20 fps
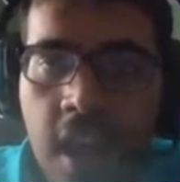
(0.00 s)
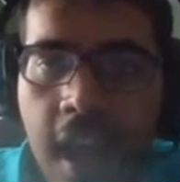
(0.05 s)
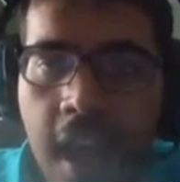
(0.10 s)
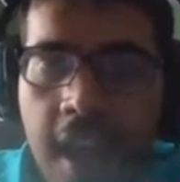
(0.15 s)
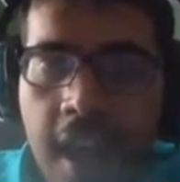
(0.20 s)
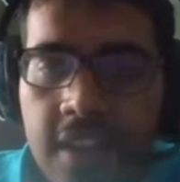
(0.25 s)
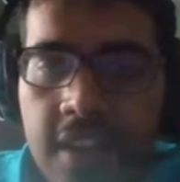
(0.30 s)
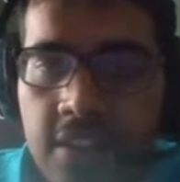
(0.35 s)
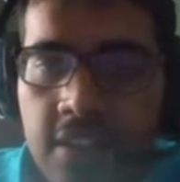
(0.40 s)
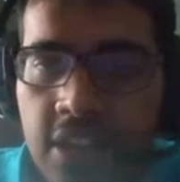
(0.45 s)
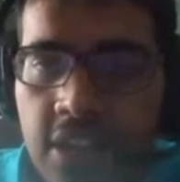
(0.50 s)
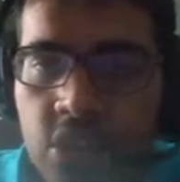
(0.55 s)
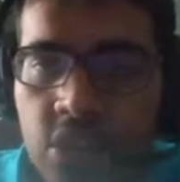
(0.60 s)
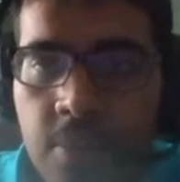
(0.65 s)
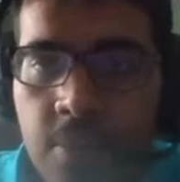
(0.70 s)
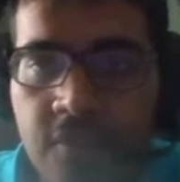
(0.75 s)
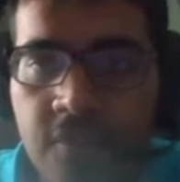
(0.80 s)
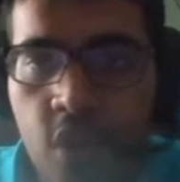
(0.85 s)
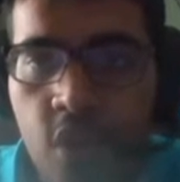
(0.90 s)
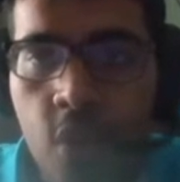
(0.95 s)
And yeah, so
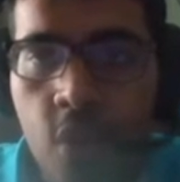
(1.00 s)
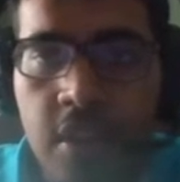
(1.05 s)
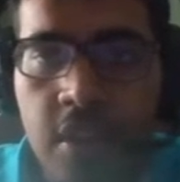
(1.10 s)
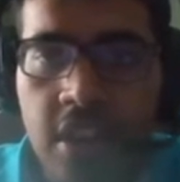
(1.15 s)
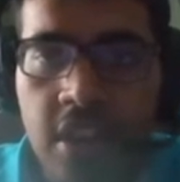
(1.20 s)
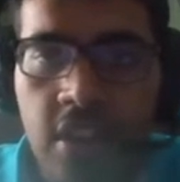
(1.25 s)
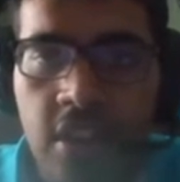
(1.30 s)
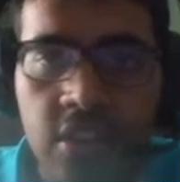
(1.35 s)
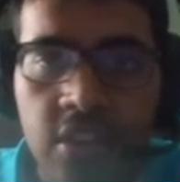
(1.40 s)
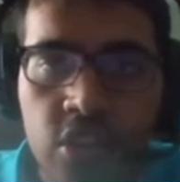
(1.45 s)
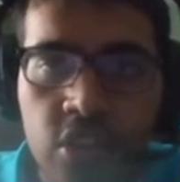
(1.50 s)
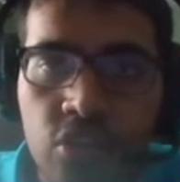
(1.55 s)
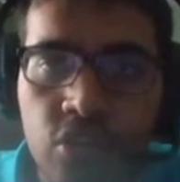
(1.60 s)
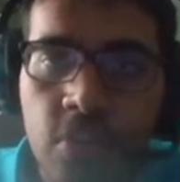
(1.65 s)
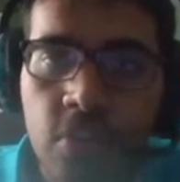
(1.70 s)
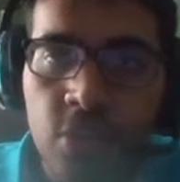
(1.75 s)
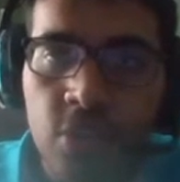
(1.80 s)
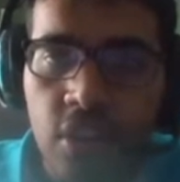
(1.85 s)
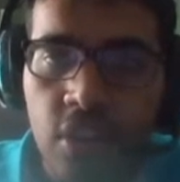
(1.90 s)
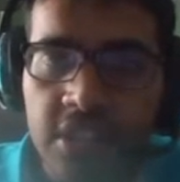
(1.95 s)
before we get on the
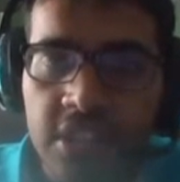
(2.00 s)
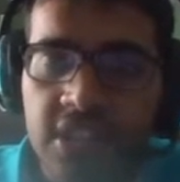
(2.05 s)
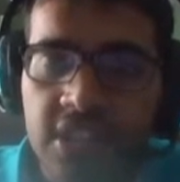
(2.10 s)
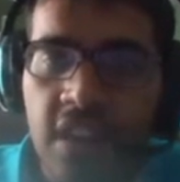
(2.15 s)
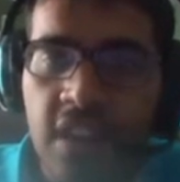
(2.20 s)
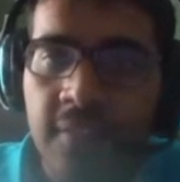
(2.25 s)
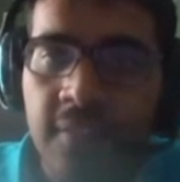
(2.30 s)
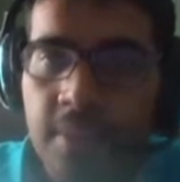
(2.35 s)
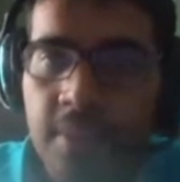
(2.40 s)
dream draw itself,